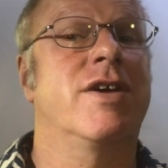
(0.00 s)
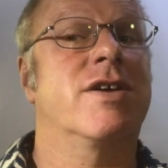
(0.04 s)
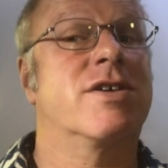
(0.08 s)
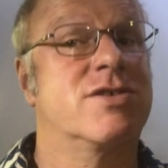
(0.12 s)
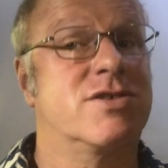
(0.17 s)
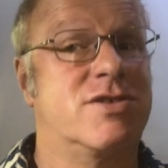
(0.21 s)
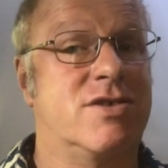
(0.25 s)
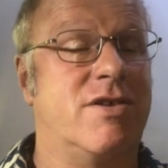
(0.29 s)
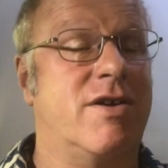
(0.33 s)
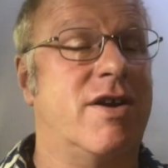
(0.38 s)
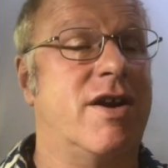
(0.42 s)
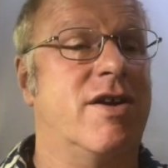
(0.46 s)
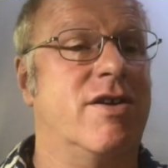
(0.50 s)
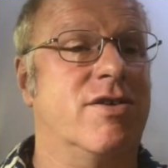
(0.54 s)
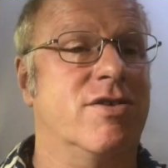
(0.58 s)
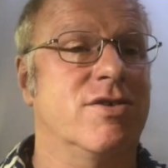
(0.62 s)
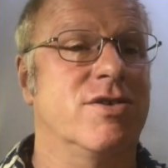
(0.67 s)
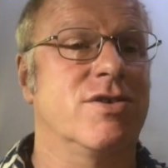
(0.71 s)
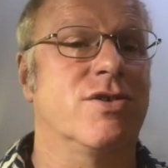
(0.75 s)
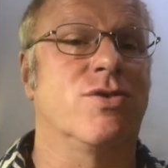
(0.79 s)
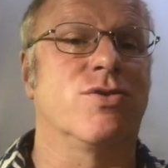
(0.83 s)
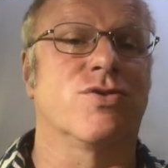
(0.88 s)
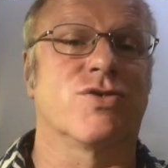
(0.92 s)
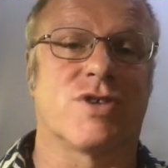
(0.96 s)
because there
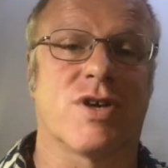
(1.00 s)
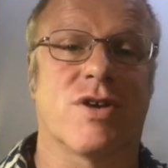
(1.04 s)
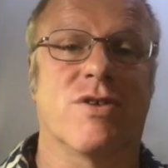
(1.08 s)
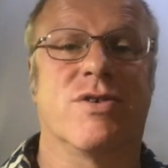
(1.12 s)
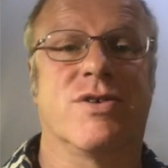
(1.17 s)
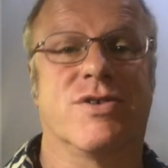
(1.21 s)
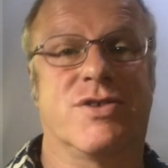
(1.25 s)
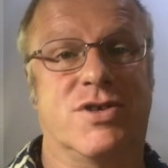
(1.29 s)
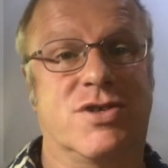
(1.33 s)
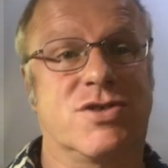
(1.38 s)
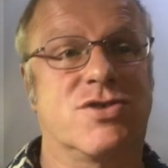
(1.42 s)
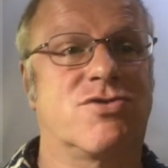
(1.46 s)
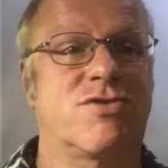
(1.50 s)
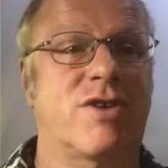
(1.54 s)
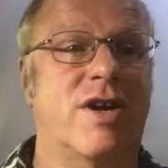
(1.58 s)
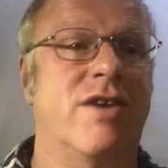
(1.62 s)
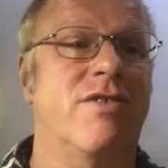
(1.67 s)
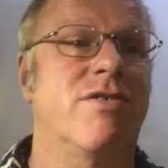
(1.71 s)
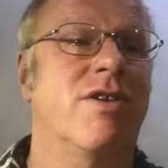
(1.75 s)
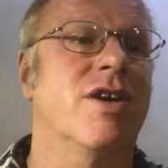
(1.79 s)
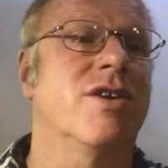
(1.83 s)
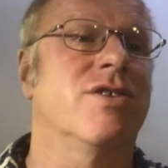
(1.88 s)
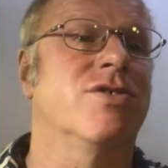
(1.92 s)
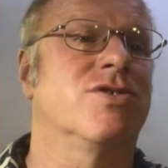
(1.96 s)
are also other
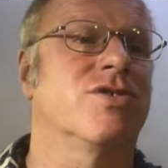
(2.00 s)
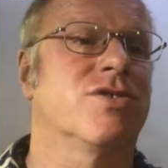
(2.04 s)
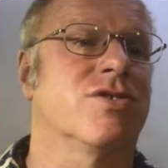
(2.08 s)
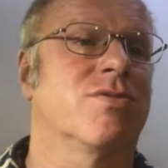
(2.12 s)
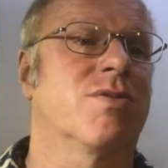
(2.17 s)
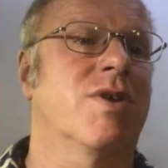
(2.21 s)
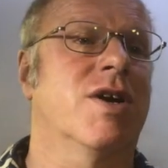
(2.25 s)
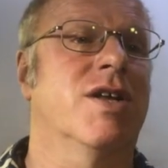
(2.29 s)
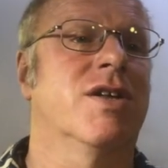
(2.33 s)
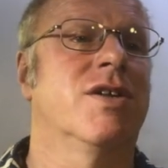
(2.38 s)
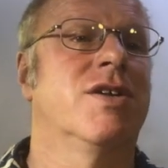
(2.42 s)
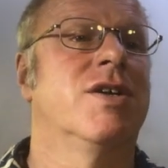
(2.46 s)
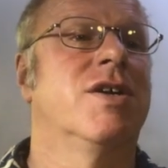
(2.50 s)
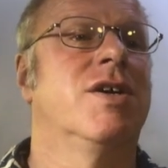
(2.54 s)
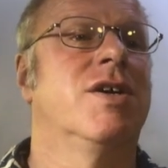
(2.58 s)
straight roads as well.